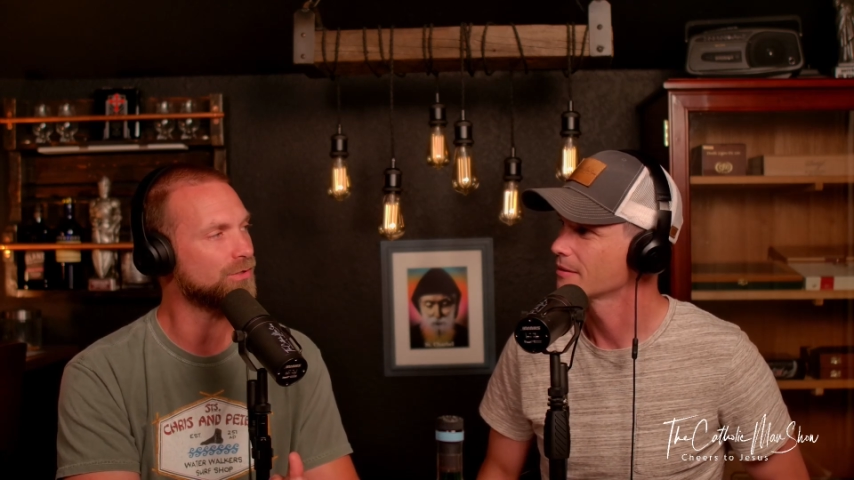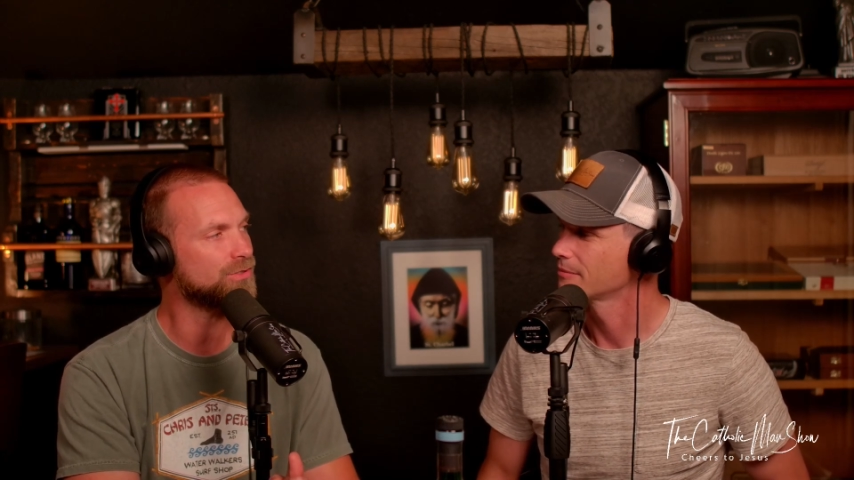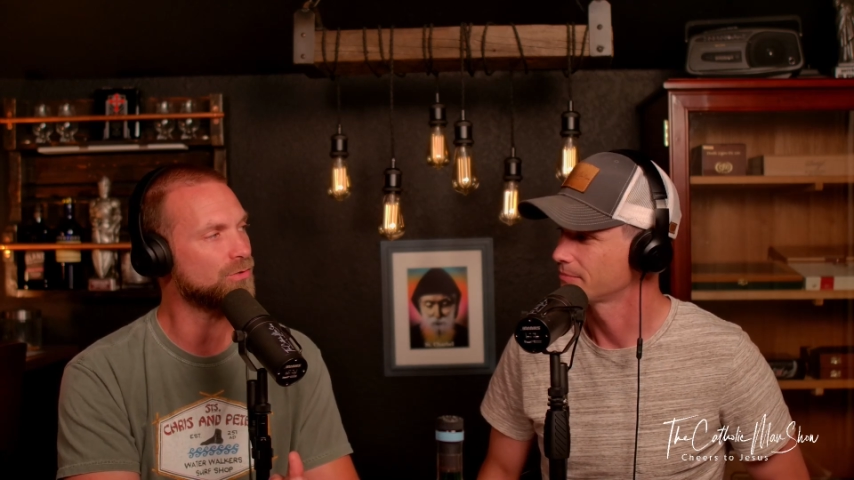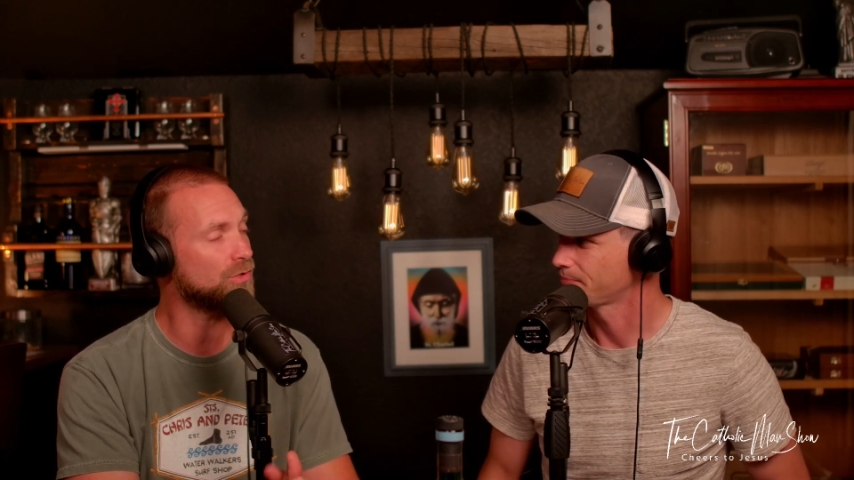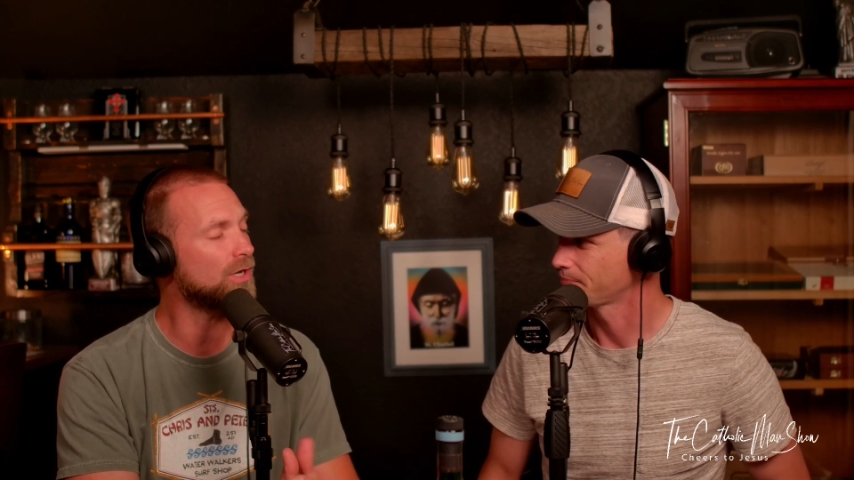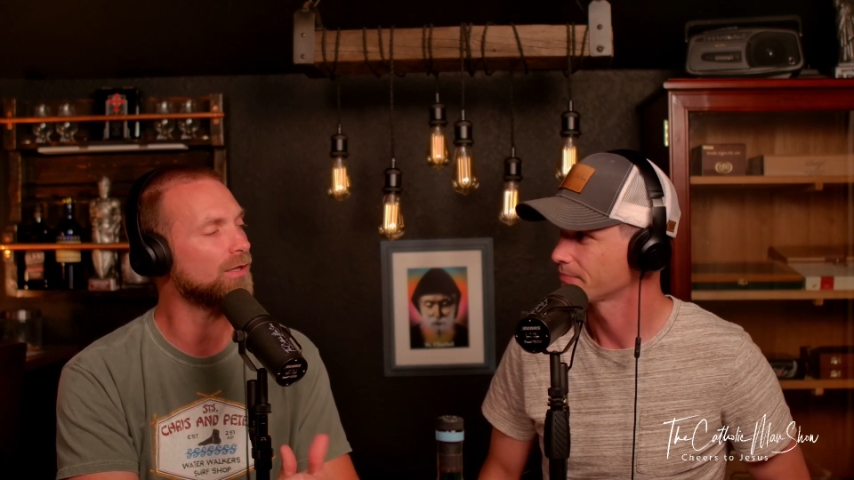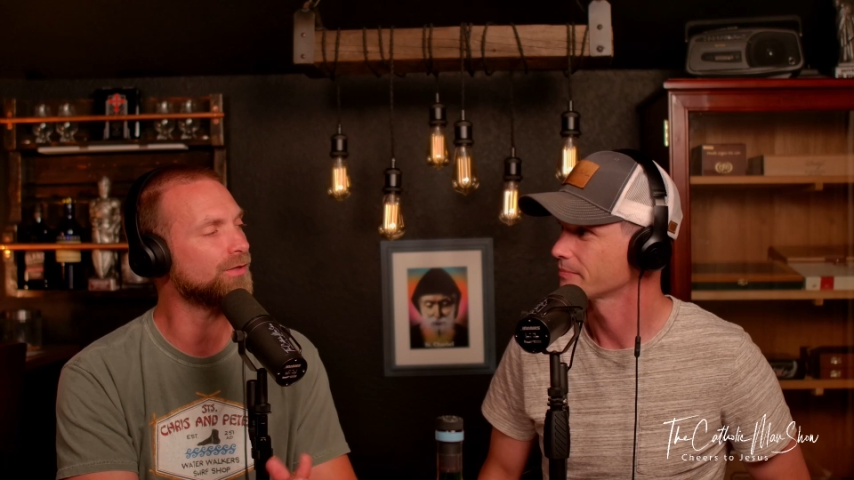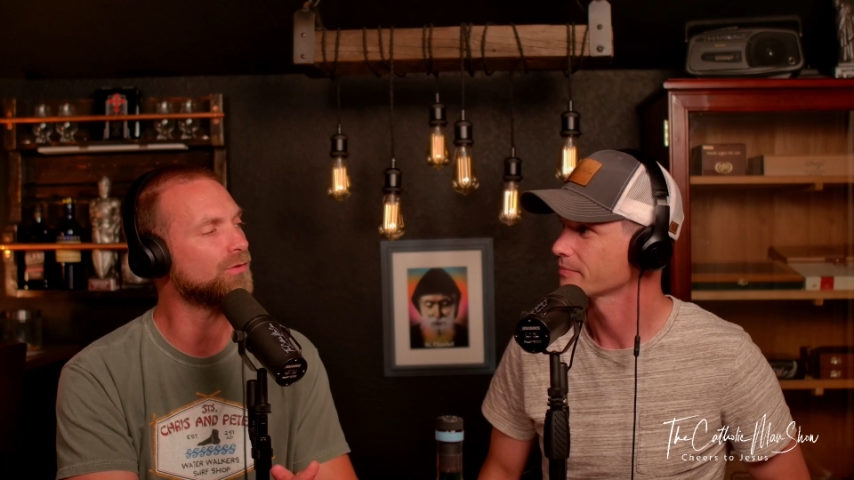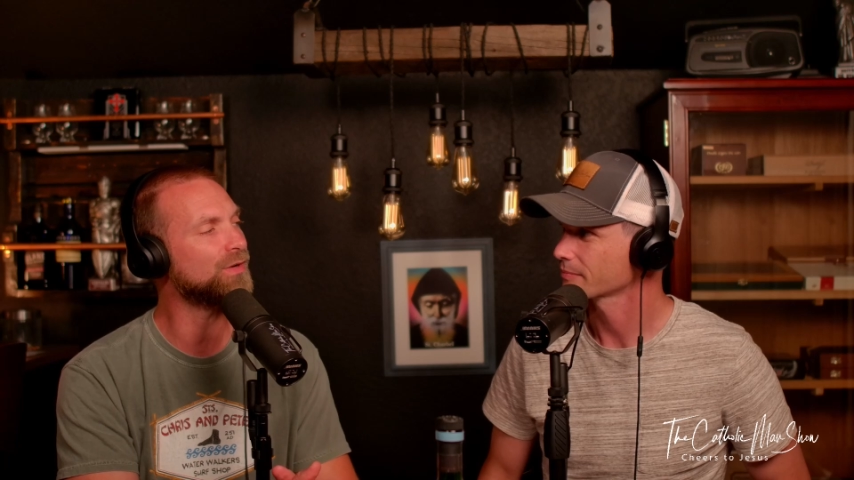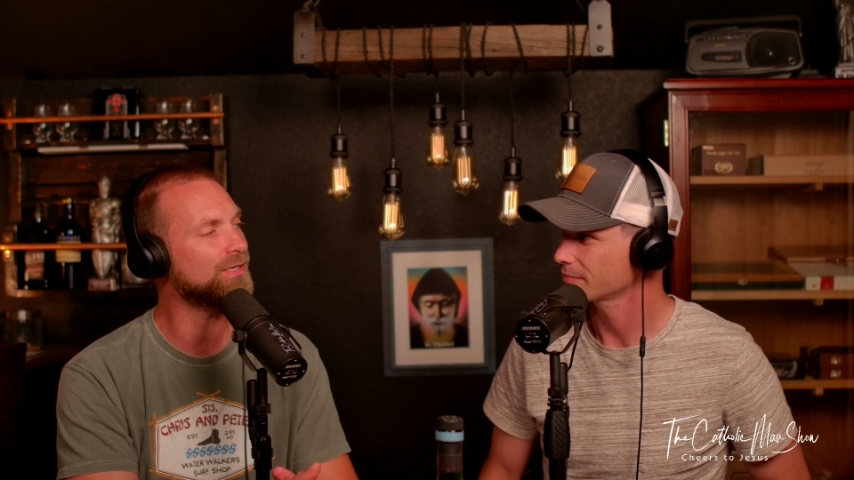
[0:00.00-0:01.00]
so you got to let
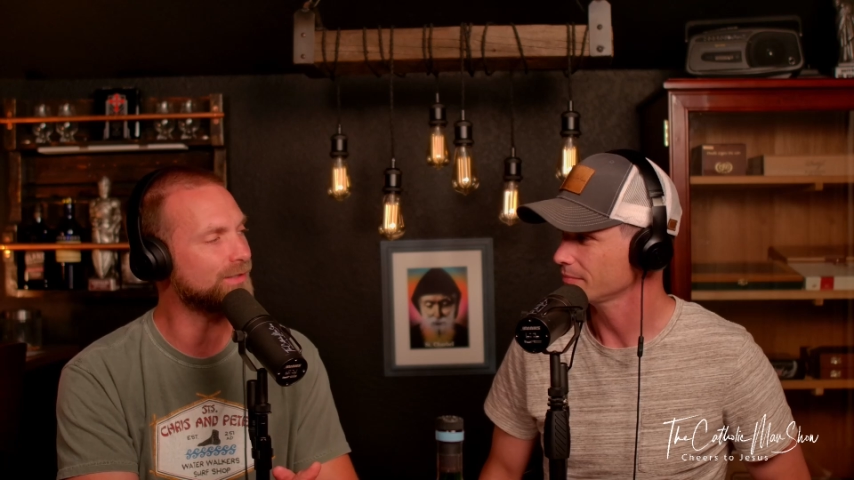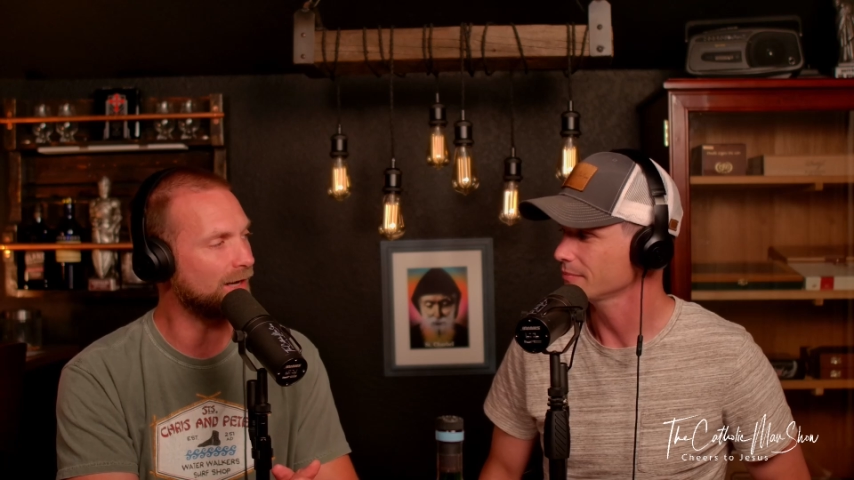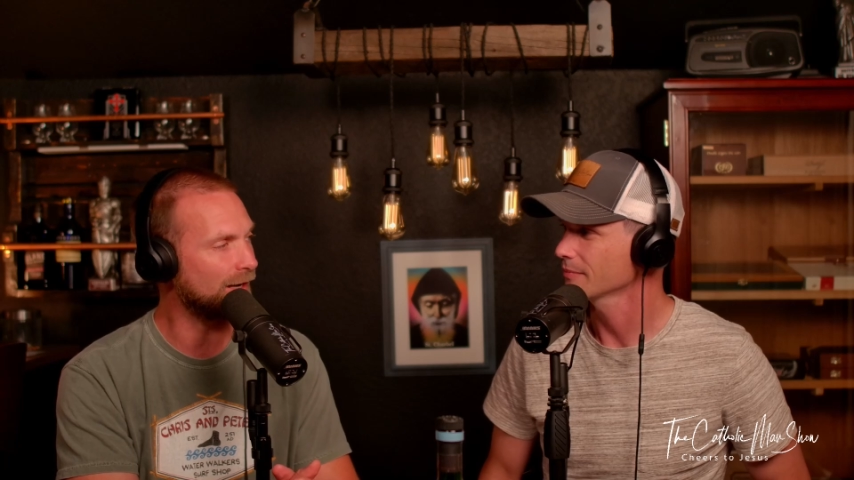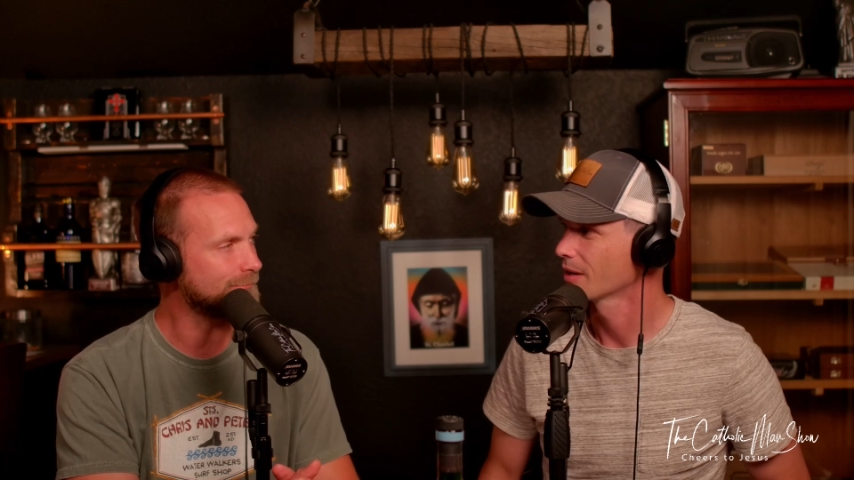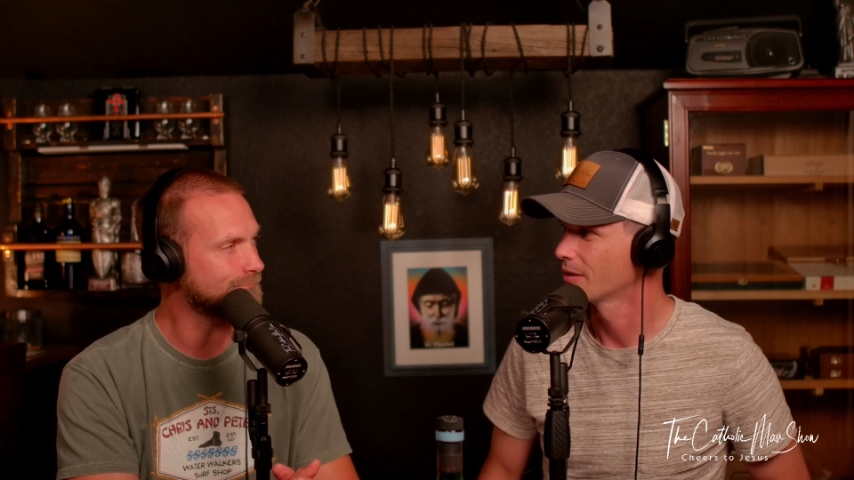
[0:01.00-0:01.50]
the wheat die.